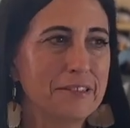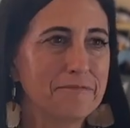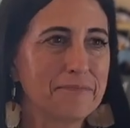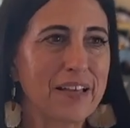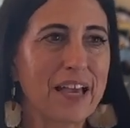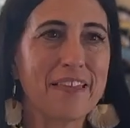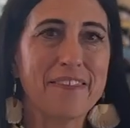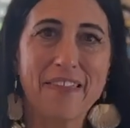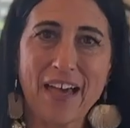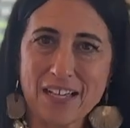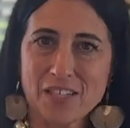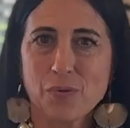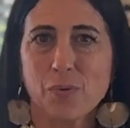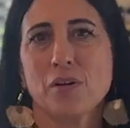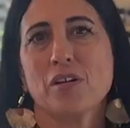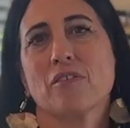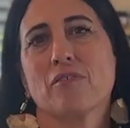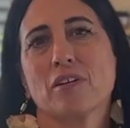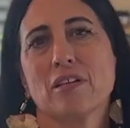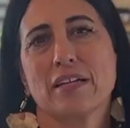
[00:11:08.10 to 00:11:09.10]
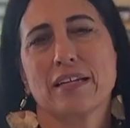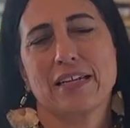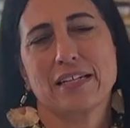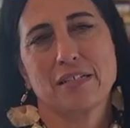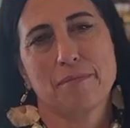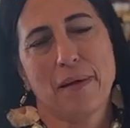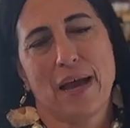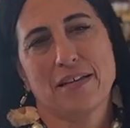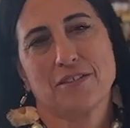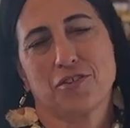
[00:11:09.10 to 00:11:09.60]
and that's where you really need to
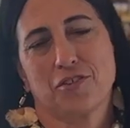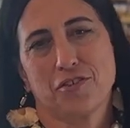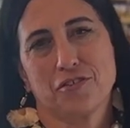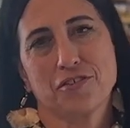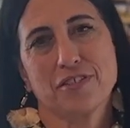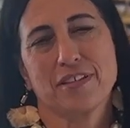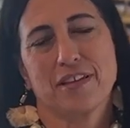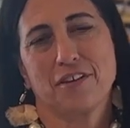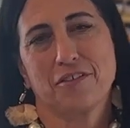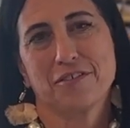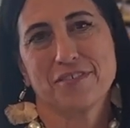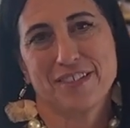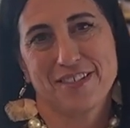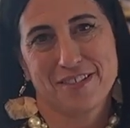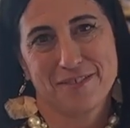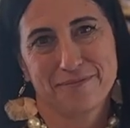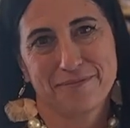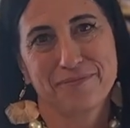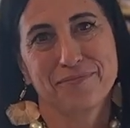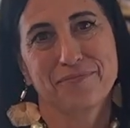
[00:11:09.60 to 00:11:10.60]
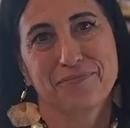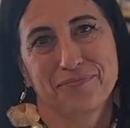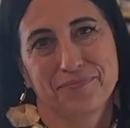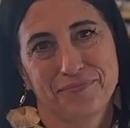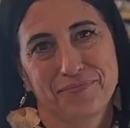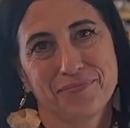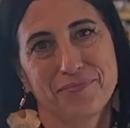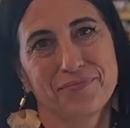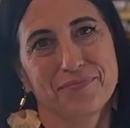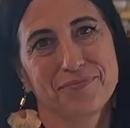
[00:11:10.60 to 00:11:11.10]
master your skills. How do
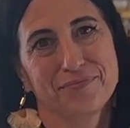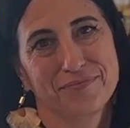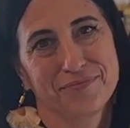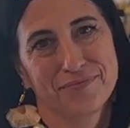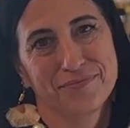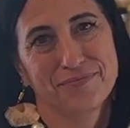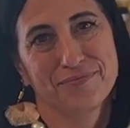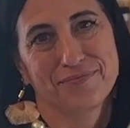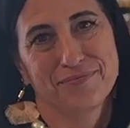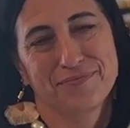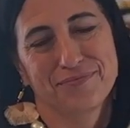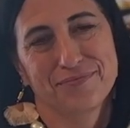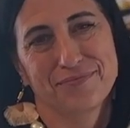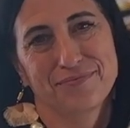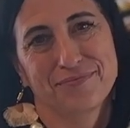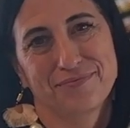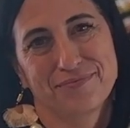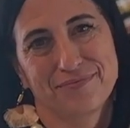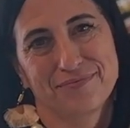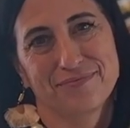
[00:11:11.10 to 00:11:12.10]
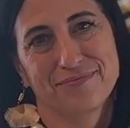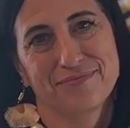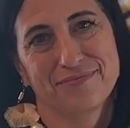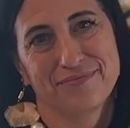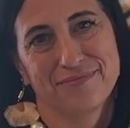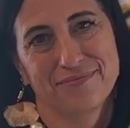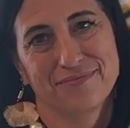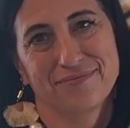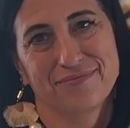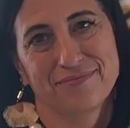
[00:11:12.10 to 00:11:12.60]
you choose the best staging
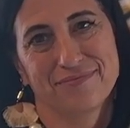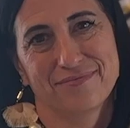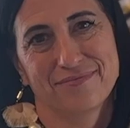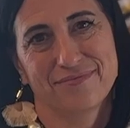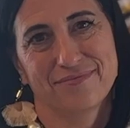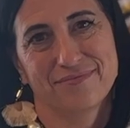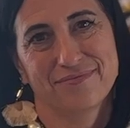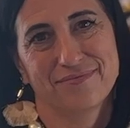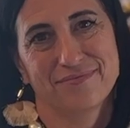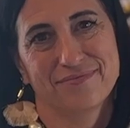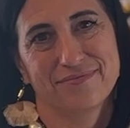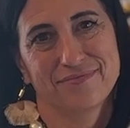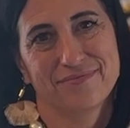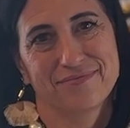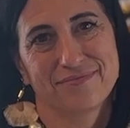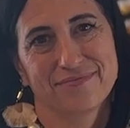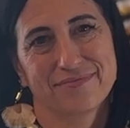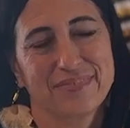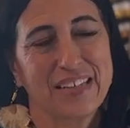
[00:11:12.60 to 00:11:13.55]
for a property?